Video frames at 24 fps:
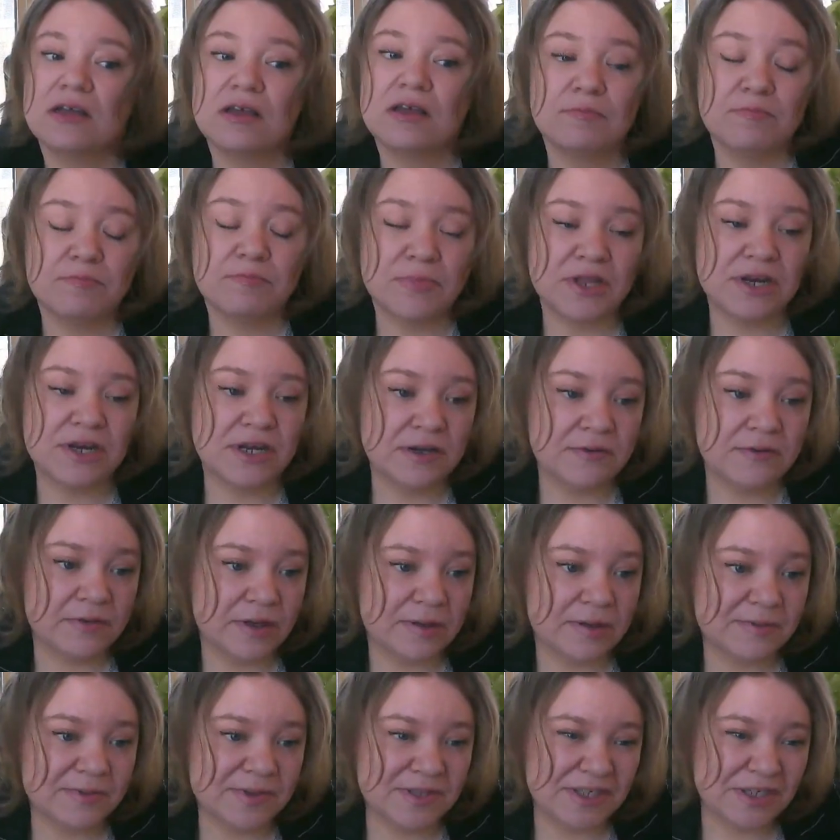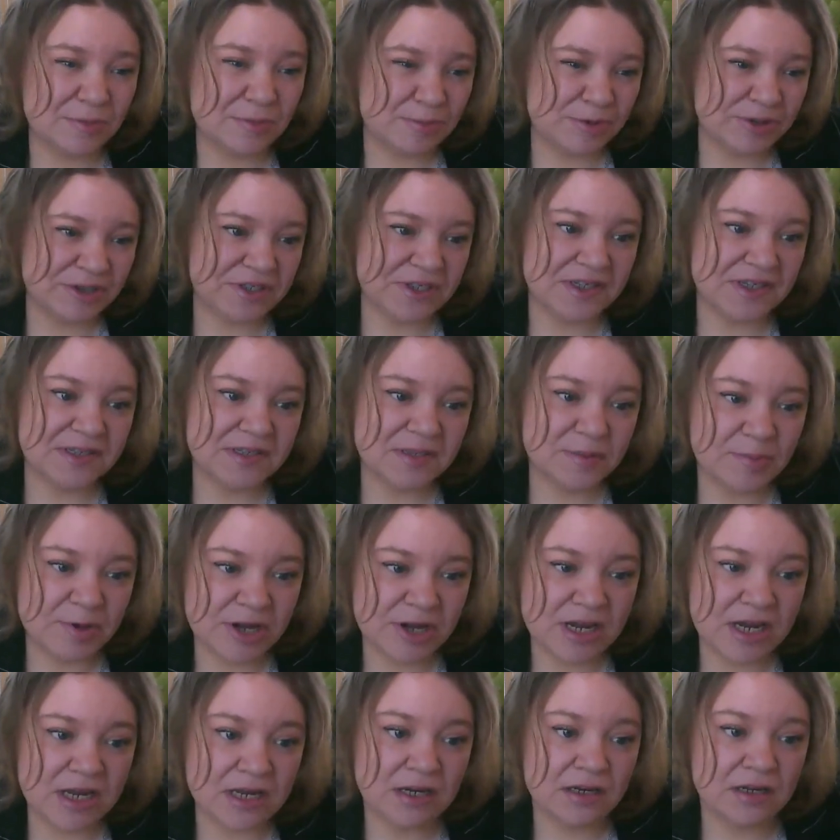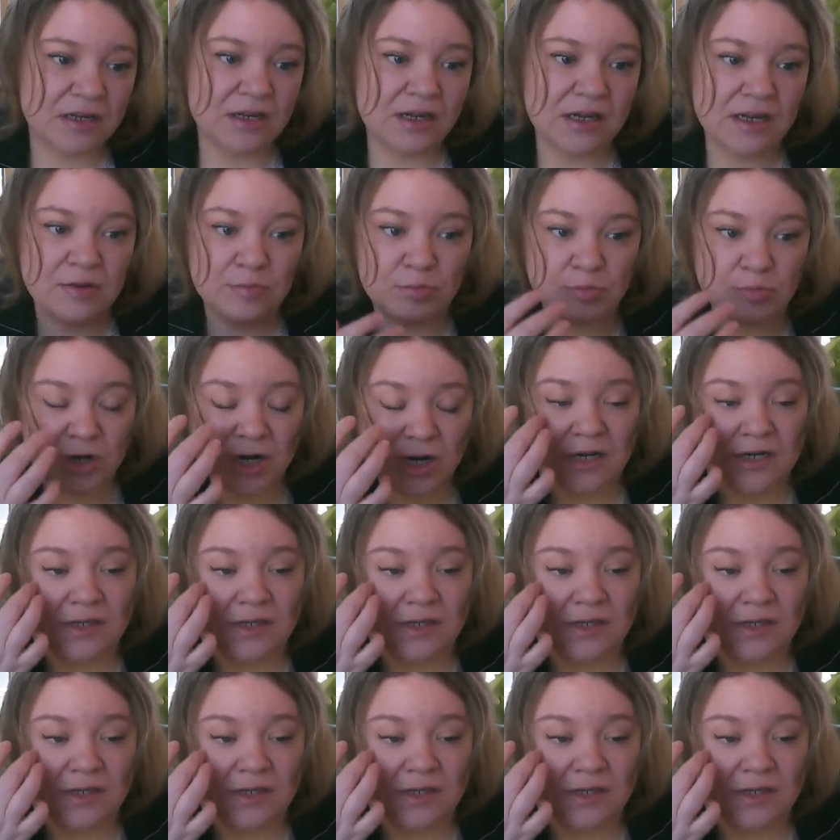Many of them still participate in product